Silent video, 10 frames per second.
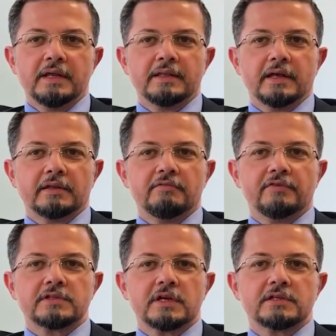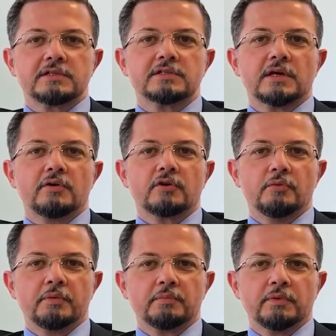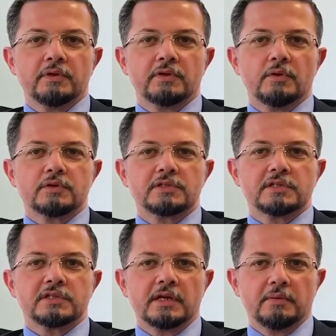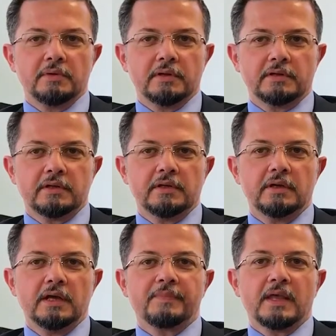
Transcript: that emphasizes our commitment to our sustainability.